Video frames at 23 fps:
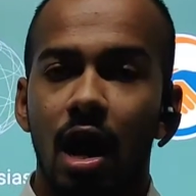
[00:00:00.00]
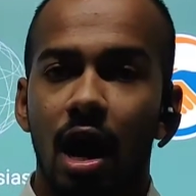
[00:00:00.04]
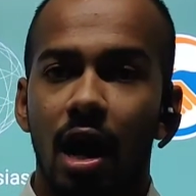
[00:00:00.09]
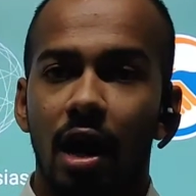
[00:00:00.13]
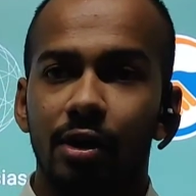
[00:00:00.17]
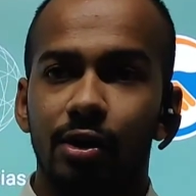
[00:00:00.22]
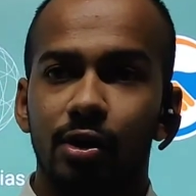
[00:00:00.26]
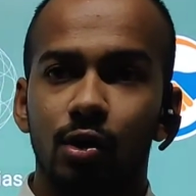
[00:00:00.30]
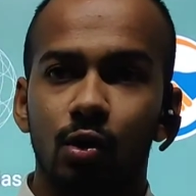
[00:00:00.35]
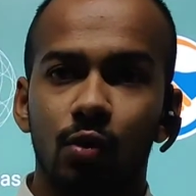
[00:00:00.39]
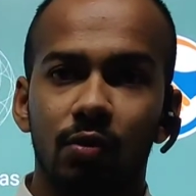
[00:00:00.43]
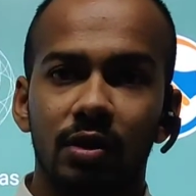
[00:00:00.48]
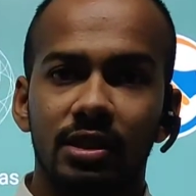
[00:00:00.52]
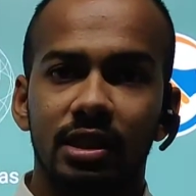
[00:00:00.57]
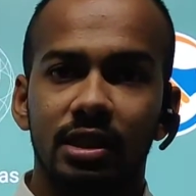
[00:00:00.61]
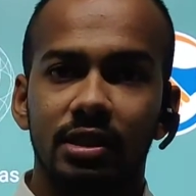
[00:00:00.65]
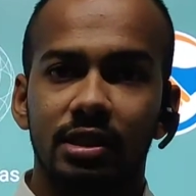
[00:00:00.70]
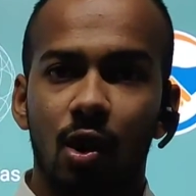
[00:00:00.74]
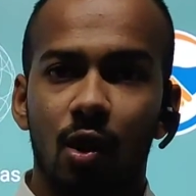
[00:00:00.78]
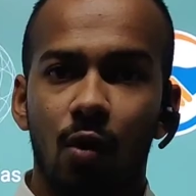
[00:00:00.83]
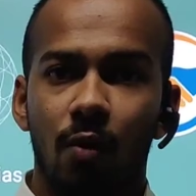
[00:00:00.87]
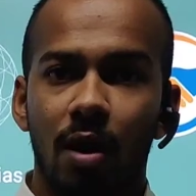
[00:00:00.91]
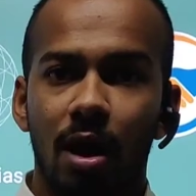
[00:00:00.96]
And do
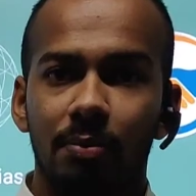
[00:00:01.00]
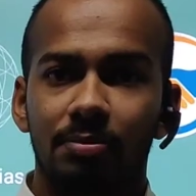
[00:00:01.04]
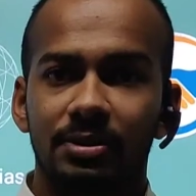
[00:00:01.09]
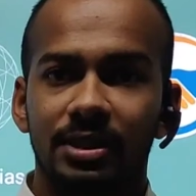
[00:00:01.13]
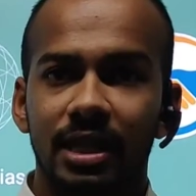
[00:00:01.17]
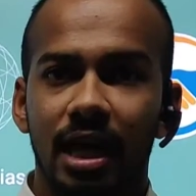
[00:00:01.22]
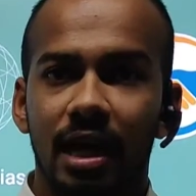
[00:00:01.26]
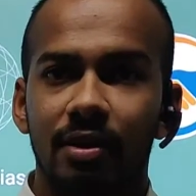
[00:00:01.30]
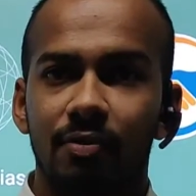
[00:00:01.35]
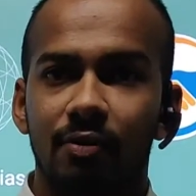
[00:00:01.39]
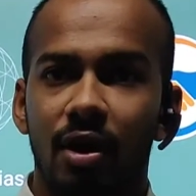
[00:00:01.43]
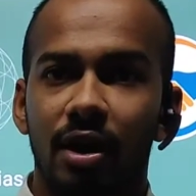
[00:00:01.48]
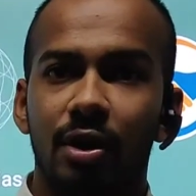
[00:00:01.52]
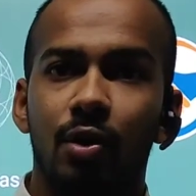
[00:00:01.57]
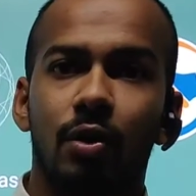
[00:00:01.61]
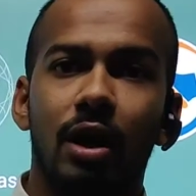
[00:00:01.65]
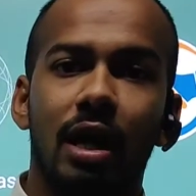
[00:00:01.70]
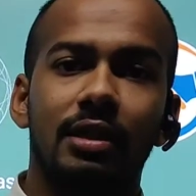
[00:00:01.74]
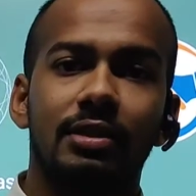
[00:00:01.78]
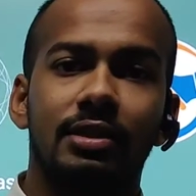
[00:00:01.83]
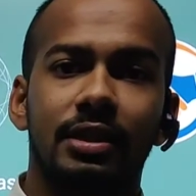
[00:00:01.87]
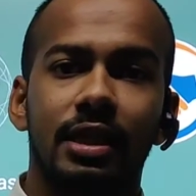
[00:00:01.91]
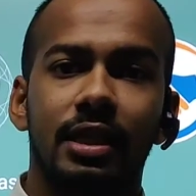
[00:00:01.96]
visit our website, where you
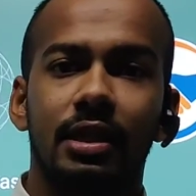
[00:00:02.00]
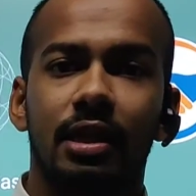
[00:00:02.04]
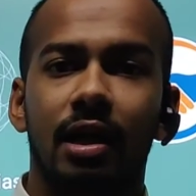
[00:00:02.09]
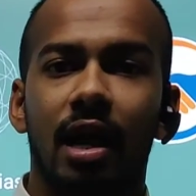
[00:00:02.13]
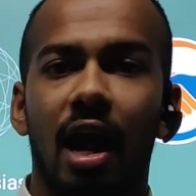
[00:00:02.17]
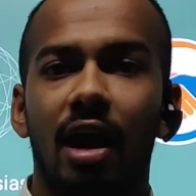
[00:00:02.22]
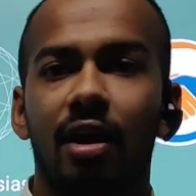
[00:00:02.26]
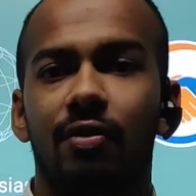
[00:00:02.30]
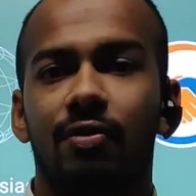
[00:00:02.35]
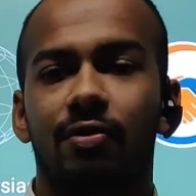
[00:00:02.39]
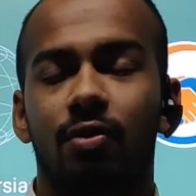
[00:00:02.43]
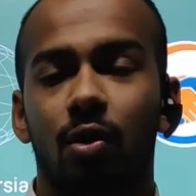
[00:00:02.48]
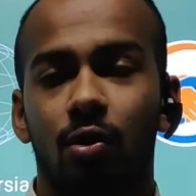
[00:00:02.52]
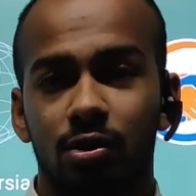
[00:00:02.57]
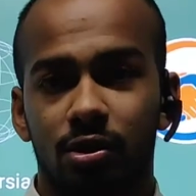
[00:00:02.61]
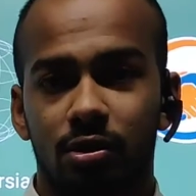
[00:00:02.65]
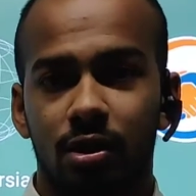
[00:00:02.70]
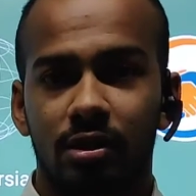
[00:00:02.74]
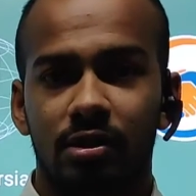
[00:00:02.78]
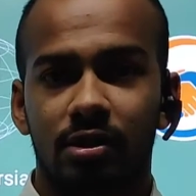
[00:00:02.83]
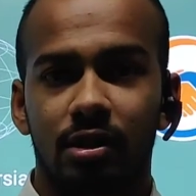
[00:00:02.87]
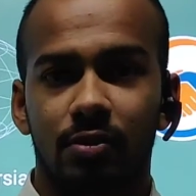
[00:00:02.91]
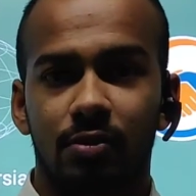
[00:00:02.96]
can see the kind of course
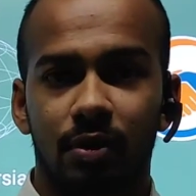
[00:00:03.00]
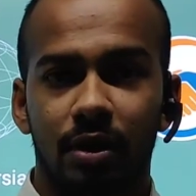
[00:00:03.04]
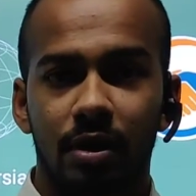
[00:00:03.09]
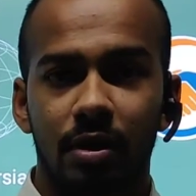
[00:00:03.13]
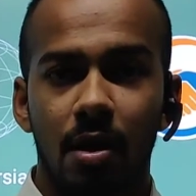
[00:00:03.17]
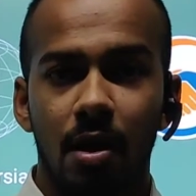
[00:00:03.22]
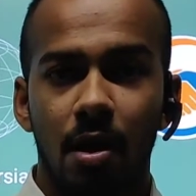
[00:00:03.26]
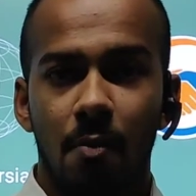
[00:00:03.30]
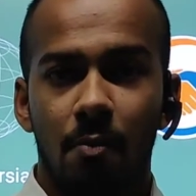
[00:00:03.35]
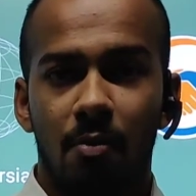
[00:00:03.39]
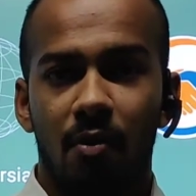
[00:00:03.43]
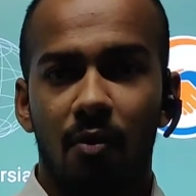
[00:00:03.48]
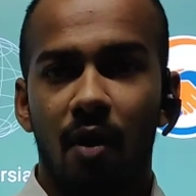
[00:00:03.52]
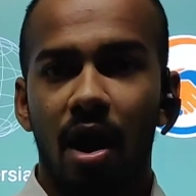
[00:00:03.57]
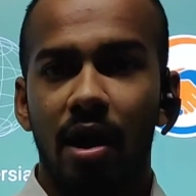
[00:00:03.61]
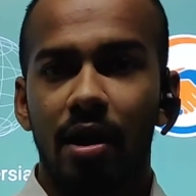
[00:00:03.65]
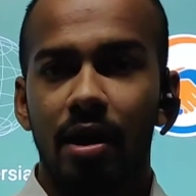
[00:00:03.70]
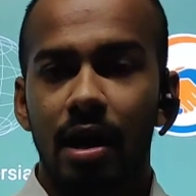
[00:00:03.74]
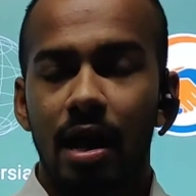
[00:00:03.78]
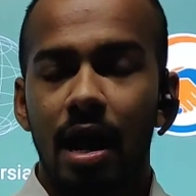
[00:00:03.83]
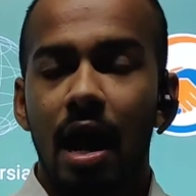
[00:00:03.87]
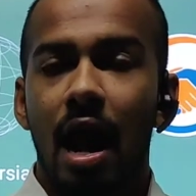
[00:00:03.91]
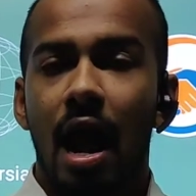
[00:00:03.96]
structure we
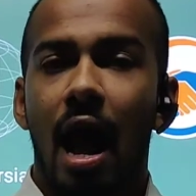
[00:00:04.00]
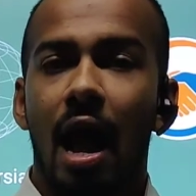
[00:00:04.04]
provide,